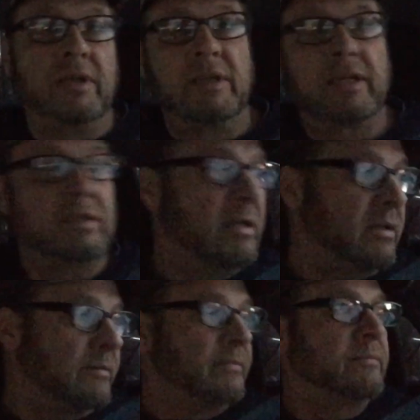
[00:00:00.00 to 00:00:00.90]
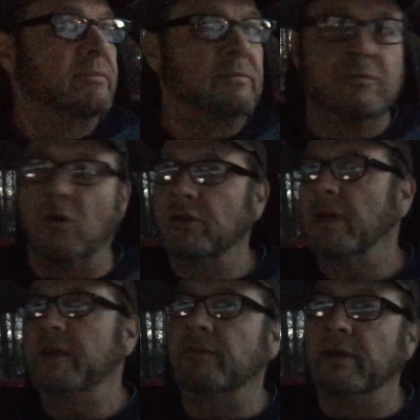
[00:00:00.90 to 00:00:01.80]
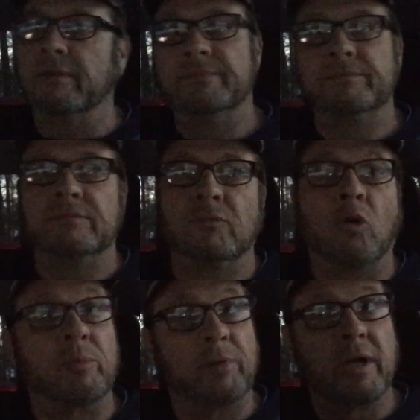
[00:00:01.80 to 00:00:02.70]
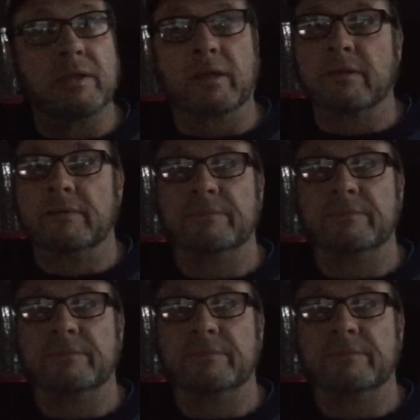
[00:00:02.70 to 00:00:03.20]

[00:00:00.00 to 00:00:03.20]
you on the next yard, or driveway, or project.